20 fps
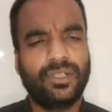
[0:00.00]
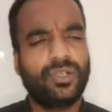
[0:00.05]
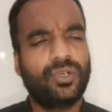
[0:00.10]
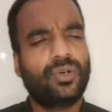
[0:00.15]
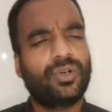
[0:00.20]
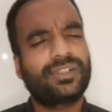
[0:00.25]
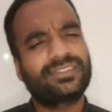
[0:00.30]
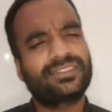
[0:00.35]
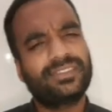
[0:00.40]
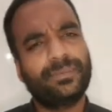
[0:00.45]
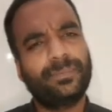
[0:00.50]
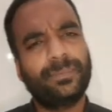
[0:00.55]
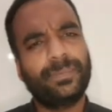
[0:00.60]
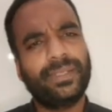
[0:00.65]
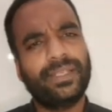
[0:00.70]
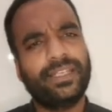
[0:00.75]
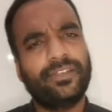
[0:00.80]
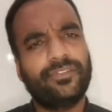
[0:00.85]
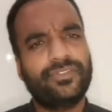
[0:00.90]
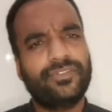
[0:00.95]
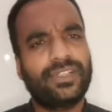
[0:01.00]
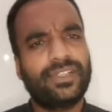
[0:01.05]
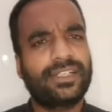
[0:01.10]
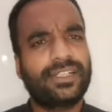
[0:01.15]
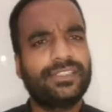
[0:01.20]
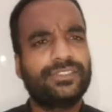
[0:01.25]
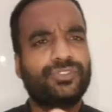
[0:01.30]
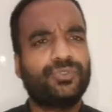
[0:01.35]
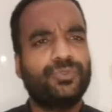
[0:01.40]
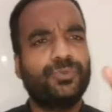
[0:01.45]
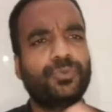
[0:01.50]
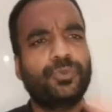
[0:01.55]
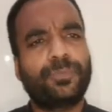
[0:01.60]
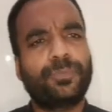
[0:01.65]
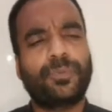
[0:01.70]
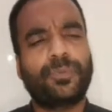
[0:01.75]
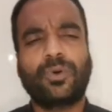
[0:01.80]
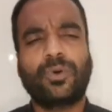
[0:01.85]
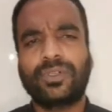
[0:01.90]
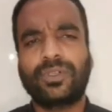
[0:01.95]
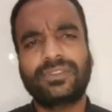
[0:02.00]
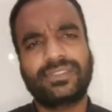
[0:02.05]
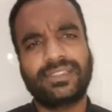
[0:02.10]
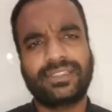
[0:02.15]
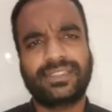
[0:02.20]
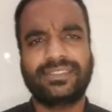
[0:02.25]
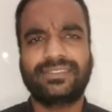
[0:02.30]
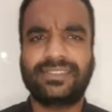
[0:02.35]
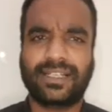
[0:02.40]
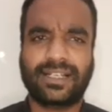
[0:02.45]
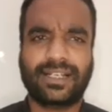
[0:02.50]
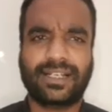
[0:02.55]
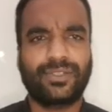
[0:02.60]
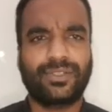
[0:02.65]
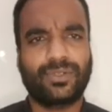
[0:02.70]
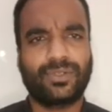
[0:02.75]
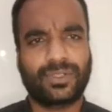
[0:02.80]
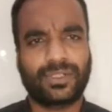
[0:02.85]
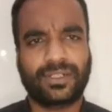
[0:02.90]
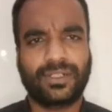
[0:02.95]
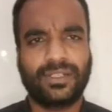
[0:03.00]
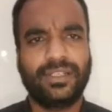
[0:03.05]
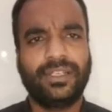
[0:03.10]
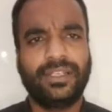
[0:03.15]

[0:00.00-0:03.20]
Or simply if there is 2 poles, it is second order.